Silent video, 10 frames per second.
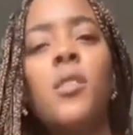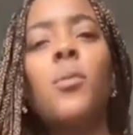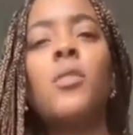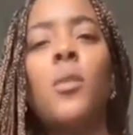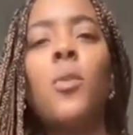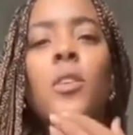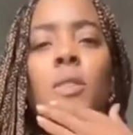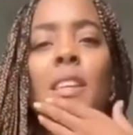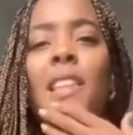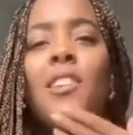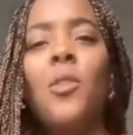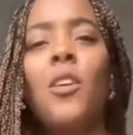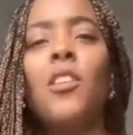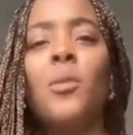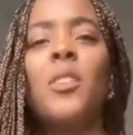with someone who said they no
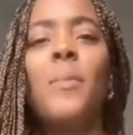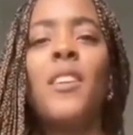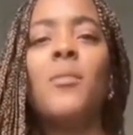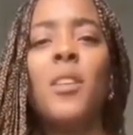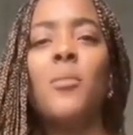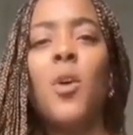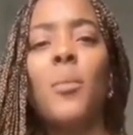longer respected me the moment